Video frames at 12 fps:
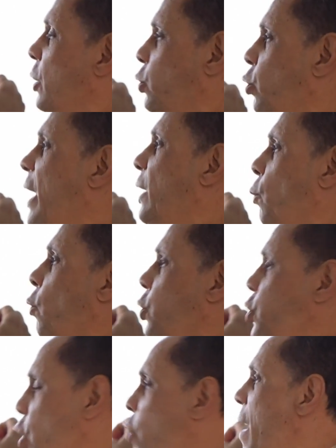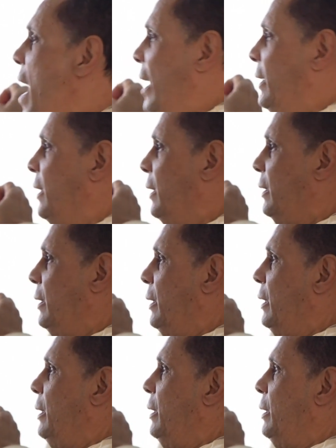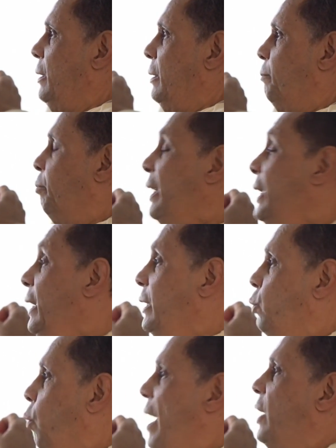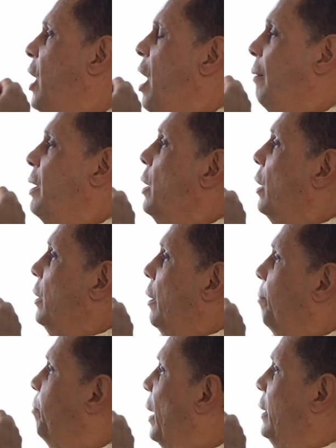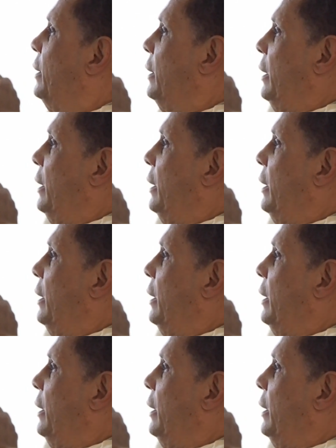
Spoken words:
to get where you're at. Please wake up. But